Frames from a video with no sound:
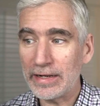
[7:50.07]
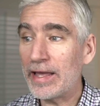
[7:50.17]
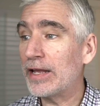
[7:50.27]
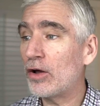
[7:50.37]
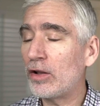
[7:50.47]

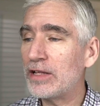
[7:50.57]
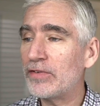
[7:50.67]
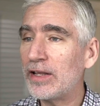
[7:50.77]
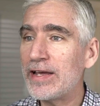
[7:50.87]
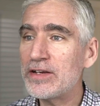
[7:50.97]
Again, I'll leave a
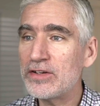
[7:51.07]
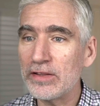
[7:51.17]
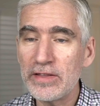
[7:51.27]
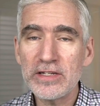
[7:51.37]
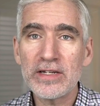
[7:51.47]
link to
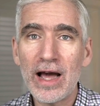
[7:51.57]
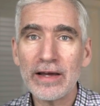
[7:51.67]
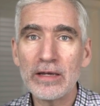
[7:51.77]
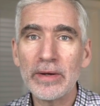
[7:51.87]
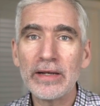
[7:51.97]
this
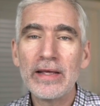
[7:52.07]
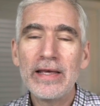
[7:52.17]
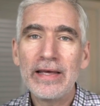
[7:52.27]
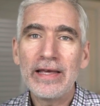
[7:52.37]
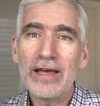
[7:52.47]
document
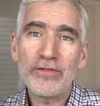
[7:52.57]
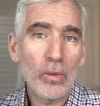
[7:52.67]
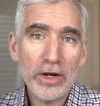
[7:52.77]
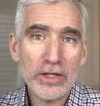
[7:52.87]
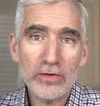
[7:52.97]
if you
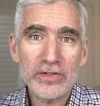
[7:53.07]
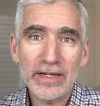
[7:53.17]
want to use it.